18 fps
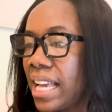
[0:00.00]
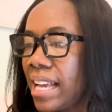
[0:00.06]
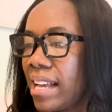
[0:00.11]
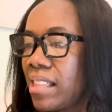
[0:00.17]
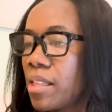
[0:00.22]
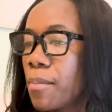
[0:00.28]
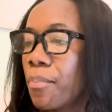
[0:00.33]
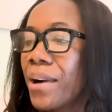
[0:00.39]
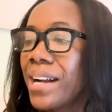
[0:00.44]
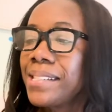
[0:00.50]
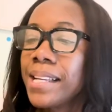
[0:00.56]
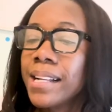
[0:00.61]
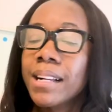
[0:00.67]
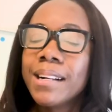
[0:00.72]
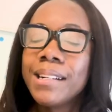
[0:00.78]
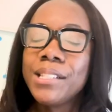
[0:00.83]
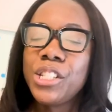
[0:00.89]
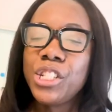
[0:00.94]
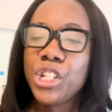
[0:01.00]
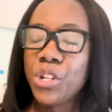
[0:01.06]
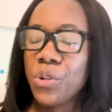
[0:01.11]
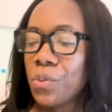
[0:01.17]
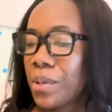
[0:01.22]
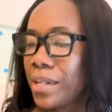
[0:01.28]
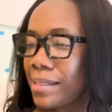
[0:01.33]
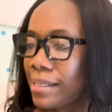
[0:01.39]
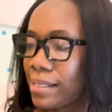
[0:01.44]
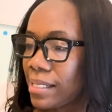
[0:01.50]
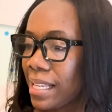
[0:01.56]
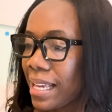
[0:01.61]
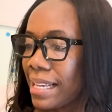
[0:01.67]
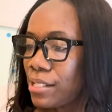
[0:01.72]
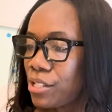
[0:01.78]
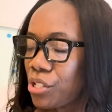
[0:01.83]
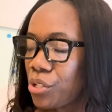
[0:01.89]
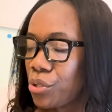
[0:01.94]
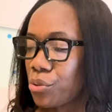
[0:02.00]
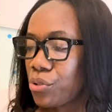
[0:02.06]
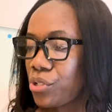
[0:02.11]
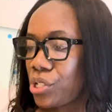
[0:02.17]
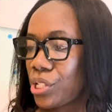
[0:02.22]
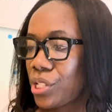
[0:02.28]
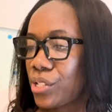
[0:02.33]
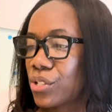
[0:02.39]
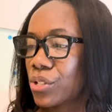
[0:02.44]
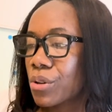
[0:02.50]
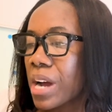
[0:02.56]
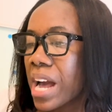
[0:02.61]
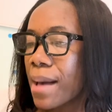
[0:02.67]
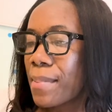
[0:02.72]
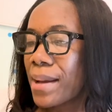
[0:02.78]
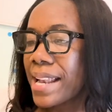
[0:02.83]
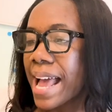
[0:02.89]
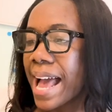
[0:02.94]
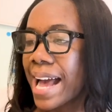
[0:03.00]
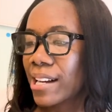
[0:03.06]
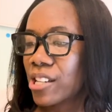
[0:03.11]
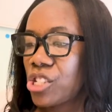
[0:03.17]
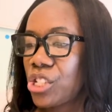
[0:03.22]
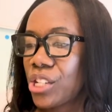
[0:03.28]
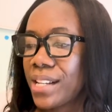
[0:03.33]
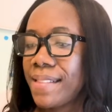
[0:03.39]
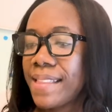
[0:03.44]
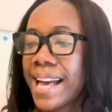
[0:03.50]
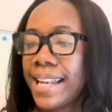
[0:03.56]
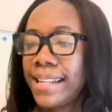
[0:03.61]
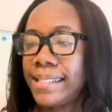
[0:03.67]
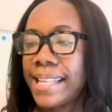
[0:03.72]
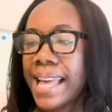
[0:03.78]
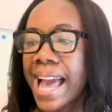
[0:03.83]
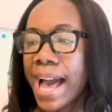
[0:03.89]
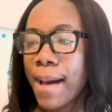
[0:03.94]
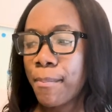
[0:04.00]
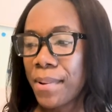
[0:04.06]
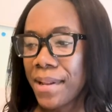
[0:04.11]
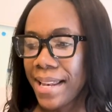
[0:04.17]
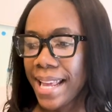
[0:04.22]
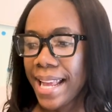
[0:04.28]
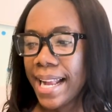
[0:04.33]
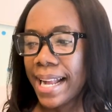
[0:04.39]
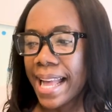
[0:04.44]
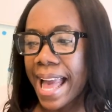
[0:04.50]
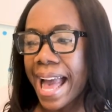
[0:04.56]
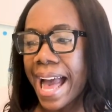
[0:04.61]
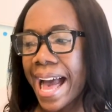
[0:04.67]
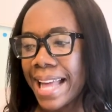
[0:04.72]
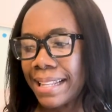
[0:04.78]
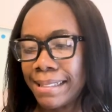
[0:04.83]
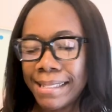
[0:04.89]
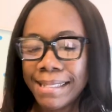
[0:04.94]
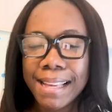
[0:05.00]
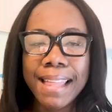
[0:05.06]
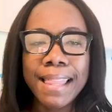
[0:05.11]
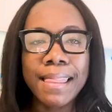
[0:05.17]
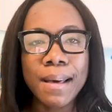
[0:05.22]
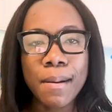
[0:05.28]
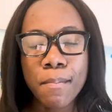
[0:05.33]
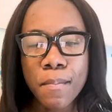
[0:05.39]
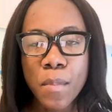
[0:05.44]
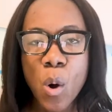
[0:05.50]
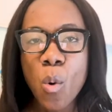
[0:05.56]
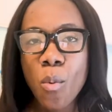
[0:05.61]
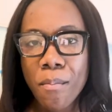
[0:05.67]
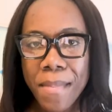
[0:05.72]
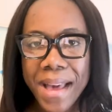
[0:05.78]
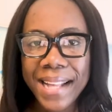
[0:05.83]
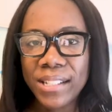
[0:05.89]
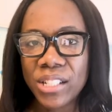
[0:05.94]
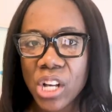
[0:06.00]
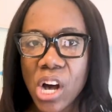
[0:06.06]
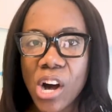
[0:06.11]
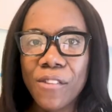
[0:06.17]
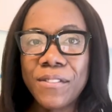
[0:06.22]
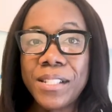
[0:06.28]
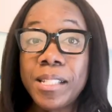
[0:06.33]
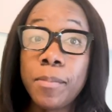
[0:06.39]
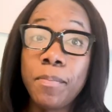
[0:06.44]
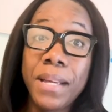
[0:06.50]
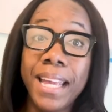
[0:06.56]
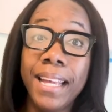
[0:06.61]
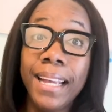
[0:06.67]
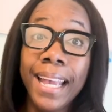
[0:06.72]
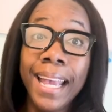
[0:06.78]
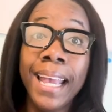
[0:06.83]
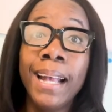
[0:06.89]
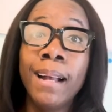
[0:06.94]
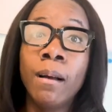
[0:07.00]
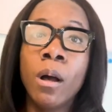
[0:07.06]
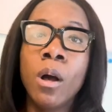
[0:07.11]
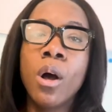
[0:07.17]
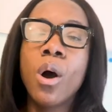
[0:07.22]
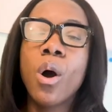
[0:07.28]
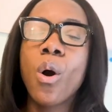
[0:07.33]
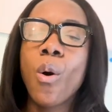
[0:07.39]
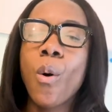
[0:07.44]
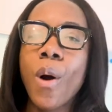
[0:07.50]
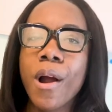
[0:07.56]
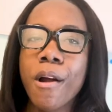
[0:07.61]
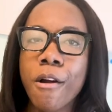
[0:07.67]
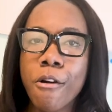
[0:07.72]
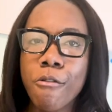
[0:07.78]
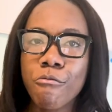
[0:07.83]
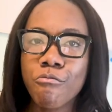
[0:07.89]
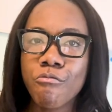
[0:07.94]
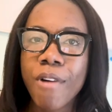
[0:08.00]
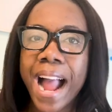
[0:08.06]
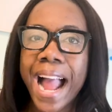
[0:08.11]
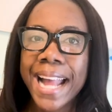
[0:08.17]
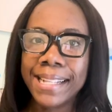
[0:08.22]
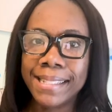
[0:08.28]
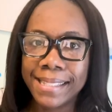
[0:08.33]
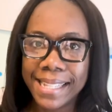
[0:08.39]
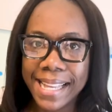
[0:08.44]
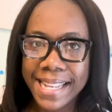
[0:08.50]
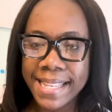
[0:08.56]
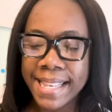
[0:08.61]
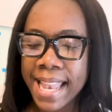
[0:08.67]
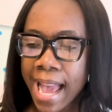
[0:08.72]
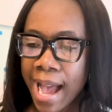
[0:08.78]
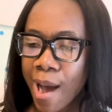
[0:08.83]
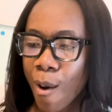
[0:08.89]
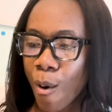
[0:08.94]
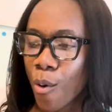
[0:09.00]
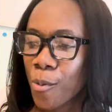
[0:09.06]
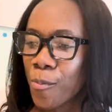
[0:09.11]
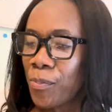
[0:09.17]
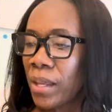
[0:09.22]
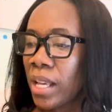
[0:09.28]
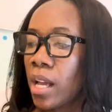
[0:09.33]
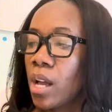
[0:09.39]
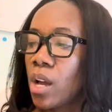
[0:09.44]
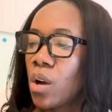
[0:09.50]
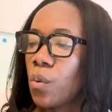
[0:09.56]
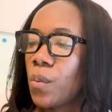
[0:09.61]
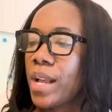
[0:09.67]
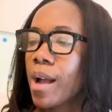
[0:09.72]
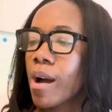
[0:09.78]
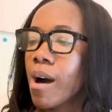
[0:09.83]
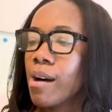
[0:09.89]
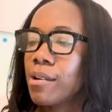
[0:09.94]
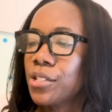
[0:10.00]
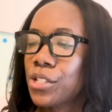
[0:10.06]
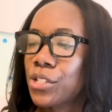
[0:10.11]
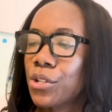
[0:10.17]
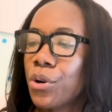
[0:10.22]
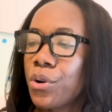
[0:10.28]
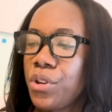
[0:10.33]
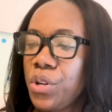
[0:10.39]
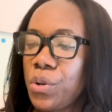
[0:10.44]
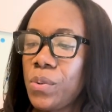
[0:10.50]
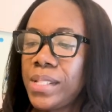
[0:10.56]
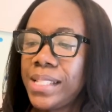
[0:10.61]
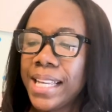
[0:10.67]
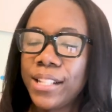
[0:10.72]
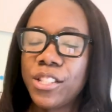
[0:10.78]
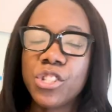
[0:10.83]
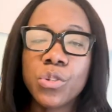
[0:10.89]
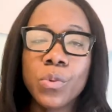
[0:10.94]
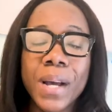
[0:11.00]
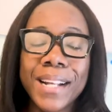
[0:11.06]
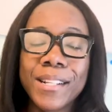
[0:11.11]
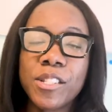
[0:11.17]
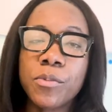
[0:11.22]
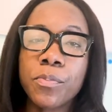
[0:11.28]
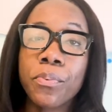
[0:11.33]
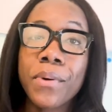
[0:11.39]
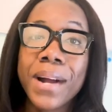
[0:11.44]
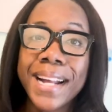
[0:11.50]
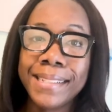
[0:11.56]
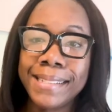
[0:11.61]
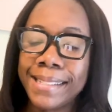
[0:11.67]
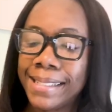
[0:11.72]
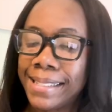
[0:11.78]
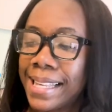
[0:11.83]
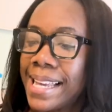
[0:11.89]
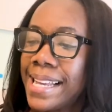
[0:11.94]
The present continuous is used to describe an action that is happening at the moment of speaking or right now. We also use it to express